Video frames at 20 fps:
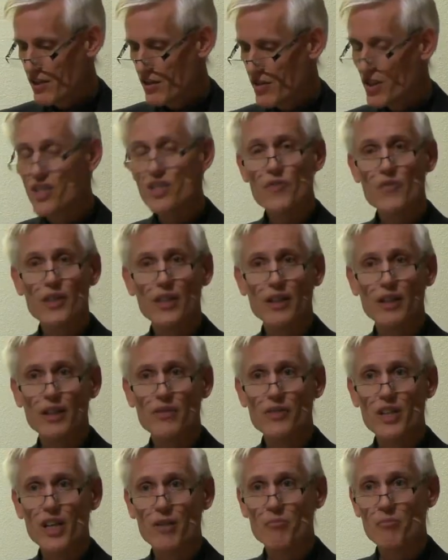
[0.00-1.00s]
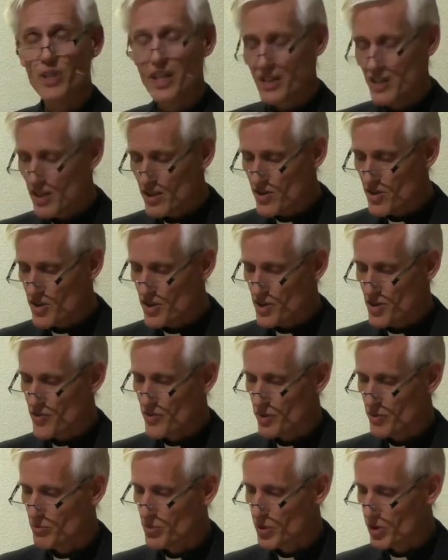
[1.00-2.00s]
Thus far, I've kept my distance
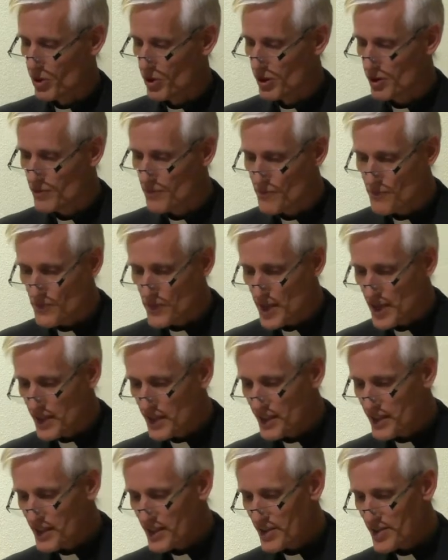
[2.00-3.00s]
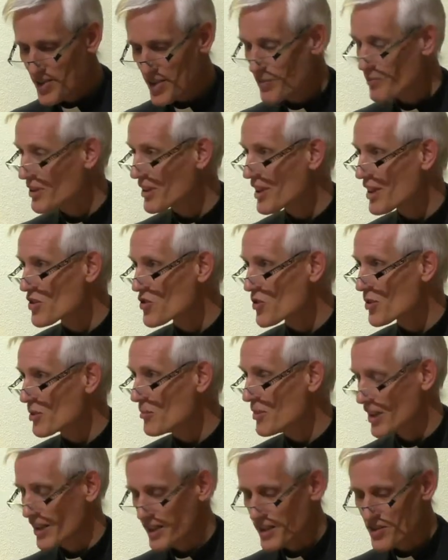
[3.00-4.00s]
from Paul. Someone has
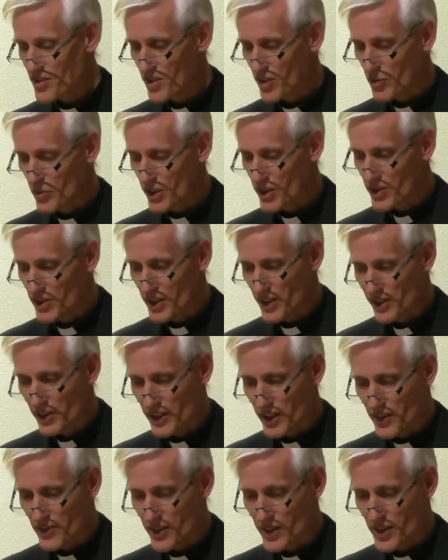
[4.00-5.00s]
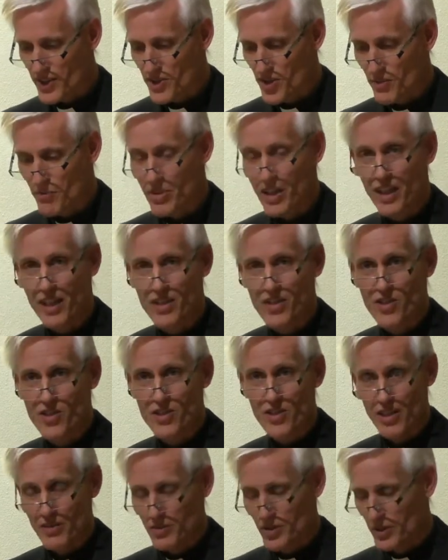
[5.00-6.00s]
remarked that with nearly a thousand
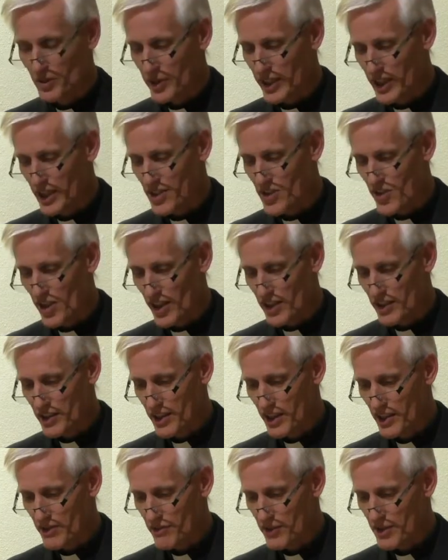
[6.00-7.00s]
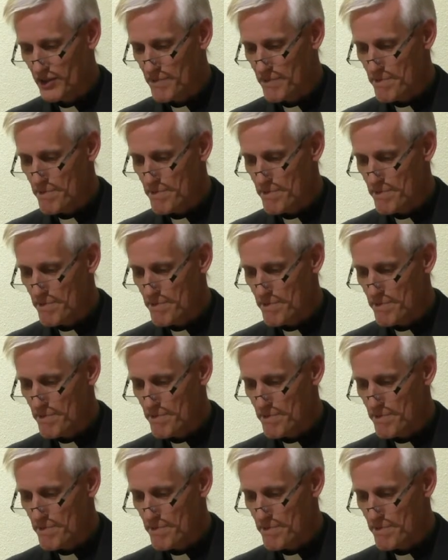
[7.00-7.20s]
pages, I've already said enough.